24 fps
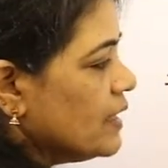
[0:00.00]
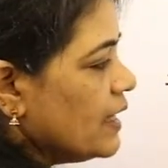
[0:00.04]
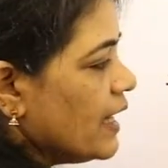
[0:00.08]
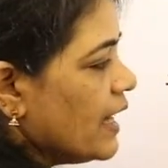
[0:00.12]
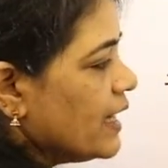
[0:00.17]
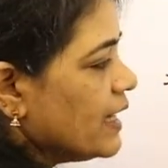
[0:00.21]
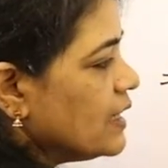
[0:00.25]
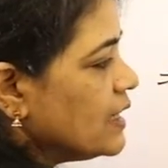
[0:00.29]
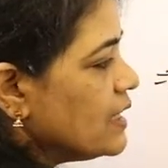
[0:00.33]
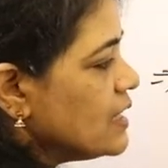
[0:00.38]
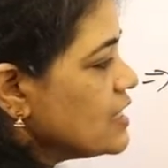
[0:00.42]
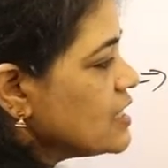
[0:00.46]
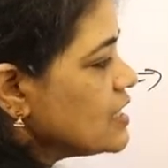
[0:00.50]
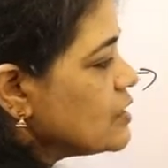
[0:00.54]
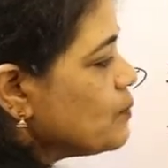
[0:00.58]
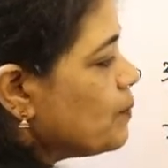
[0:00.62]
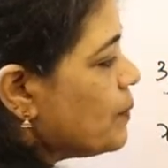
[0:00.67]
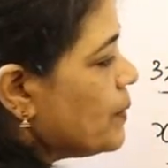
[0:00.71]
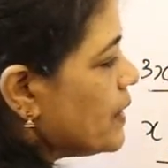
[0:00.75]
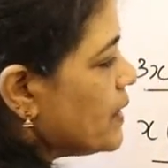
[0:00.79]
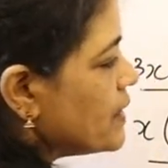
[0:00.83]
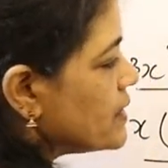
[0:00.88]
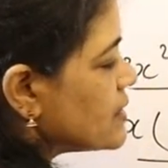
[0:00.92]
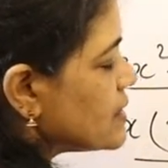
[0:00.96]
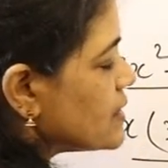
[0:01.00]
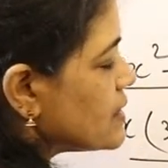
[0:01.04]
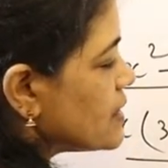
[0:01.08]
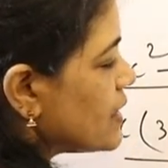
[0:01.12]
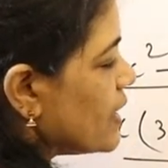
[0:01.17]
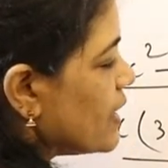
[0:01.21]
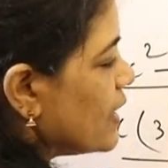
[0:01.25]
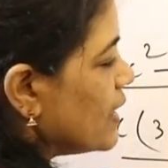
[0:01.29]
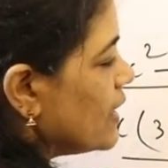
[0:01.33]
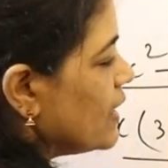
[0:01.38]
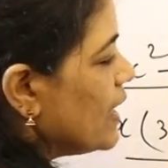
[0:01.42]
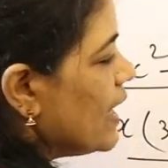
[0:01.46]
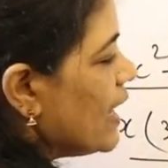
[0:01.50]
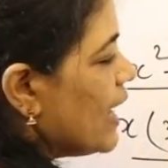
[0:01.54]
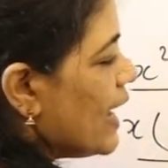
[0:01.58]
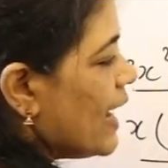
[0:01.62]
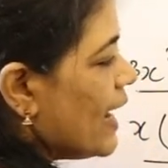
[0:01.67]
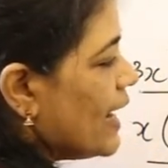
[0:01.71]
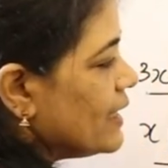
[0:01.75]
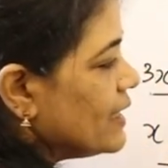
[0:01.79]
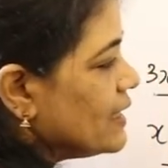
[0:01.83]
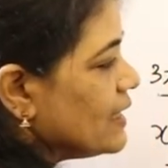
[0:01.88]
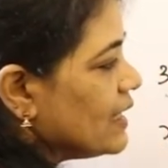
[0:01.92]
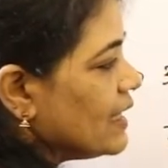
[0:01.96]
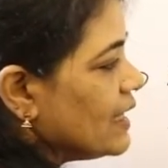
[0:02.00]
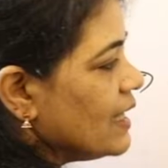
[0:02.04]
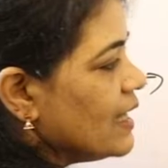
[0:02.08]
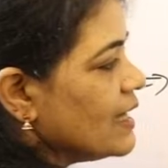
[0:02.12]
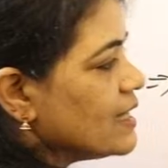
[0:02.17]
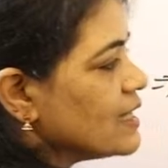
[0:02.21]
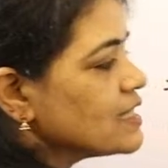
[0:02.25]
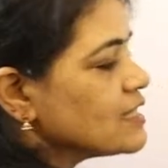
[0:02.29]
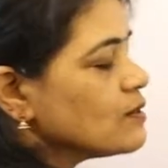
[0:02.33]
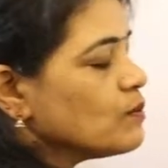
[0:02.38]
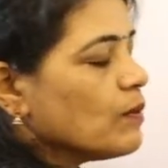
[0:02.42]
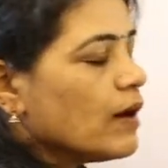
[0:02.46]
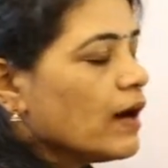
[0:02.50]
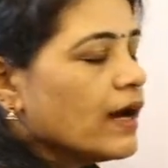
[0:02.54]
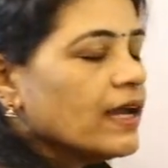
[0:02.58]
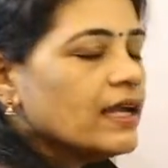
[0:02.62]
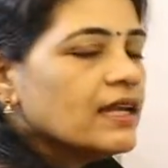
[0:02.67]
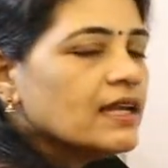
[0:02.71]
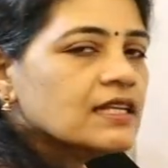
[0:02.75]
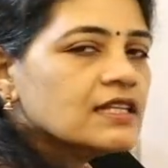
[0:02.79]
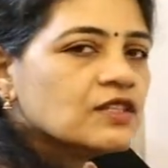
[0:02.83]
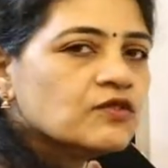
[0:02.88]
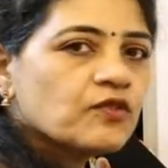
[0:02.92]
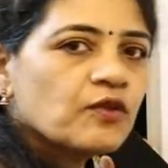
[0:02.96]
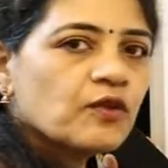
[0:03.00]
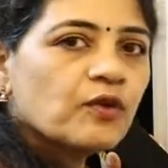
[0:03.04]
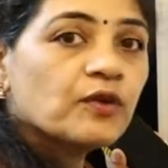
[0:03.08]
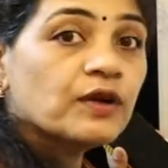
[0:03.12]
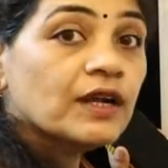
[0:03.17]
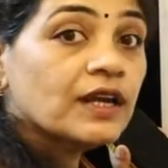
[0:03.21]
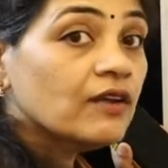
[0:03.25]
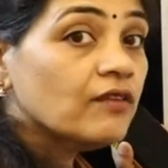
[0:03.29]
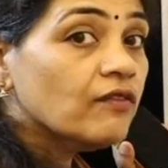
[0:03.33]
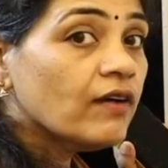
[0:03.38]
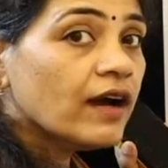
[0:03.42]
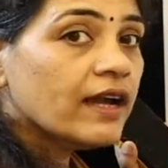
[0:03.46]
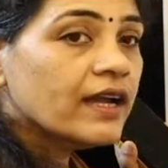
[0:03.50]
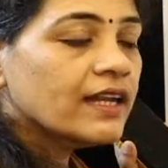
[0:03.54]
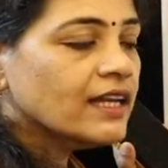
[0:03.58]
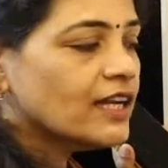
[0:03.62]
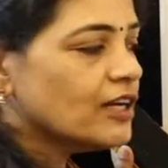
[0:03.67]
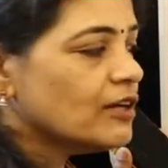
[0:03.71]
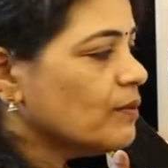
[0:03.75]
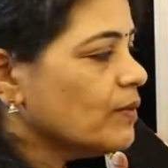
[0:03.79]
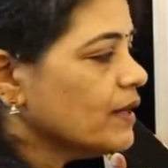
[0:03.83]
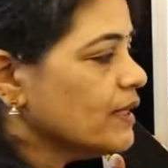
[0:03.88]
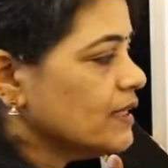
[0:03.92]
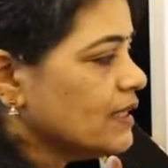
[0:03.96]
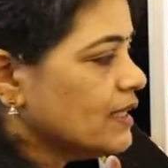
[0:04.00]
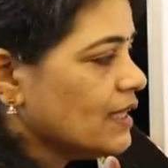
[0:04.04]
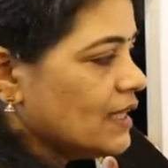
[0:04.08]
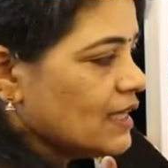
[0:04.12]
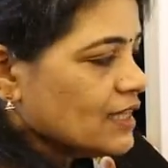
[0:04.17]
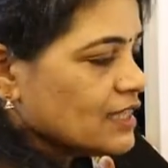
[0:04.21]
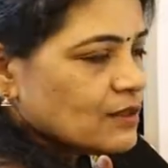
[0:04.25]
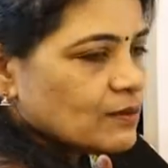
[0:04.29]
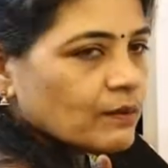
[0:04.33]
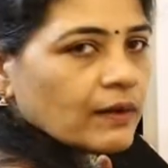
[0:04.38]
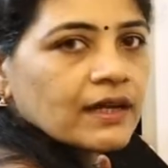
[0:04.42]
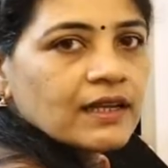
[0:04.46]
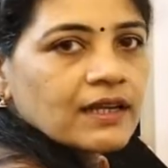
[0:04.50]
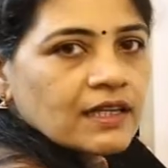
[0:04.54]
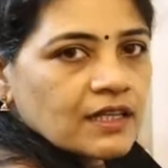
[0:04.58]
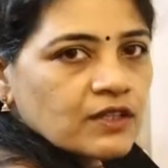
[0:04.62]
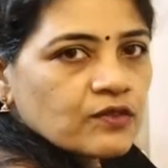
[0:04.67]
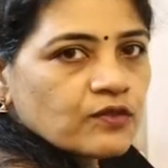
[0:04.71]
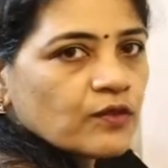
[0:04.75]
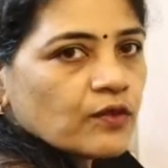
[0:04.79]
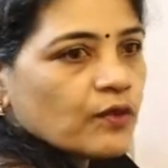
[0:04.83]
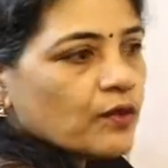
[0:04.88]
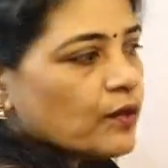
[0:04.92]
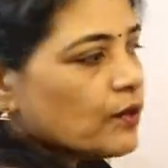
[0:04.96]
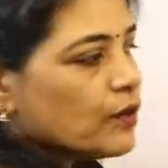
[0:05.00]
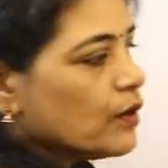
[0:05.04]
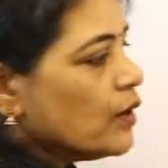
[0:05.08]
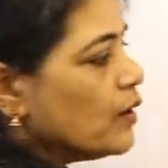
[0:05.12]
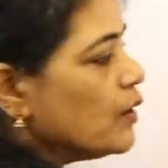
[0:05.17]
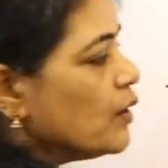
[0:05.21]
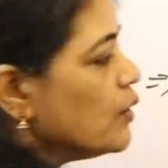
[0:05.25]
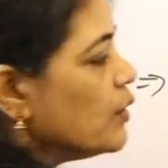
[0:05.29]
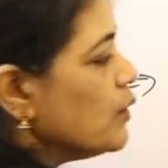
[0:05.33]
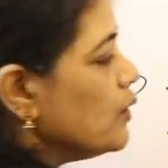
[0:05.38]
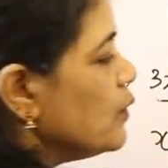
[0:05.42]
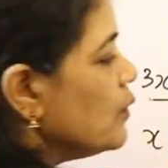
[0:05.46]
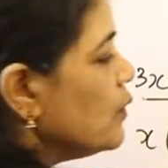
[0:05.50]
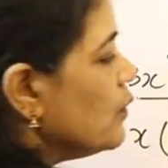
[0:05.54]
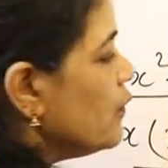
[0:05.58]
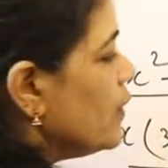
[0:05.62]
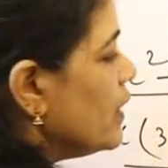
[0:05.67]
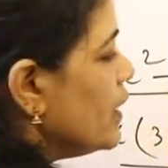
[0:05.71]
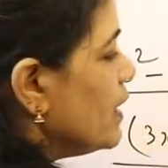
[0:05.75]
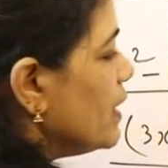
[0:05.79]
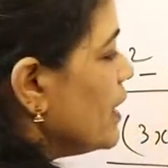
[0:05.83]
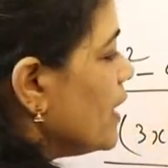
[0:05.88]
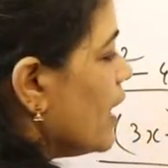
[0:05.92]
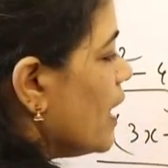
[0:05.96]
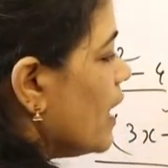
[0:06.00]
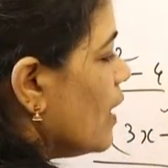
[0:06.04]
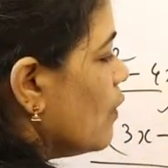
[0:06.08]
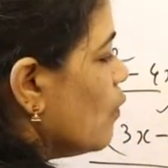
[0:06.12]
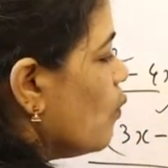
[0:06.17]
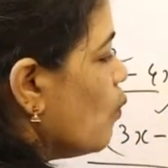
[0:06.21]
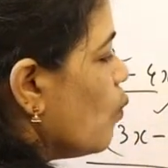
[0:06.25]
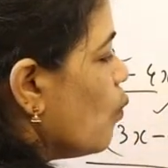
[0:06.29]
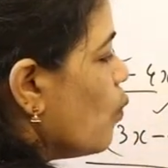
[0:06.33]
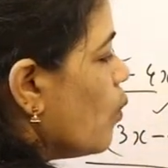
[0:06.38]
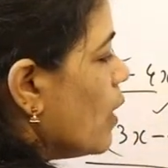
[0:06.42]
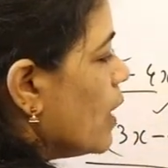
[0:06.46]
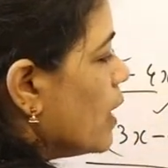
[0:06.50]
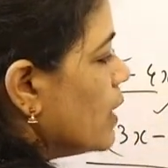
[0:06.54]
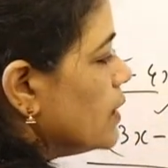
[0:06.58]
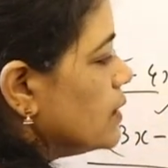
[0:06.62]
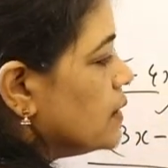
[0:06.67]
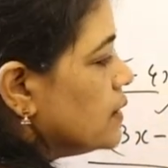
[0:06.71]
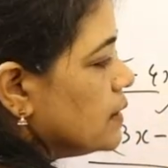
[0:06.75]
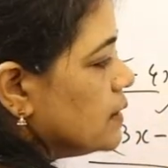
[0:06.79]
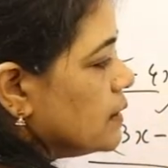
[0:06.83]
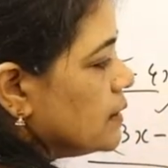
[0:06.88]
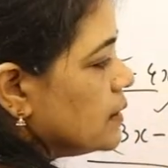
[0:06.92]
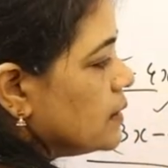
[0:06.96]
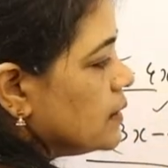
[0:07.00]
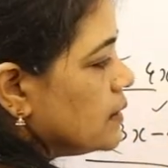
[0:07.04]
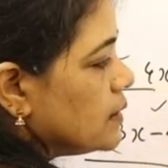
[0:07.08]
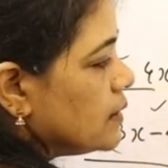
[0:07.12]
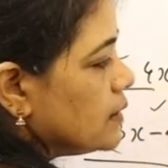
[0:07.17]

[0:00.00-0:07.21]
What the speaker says: and this plus sign and 3x minus 4 divided by 3x minus 4, you will have 1.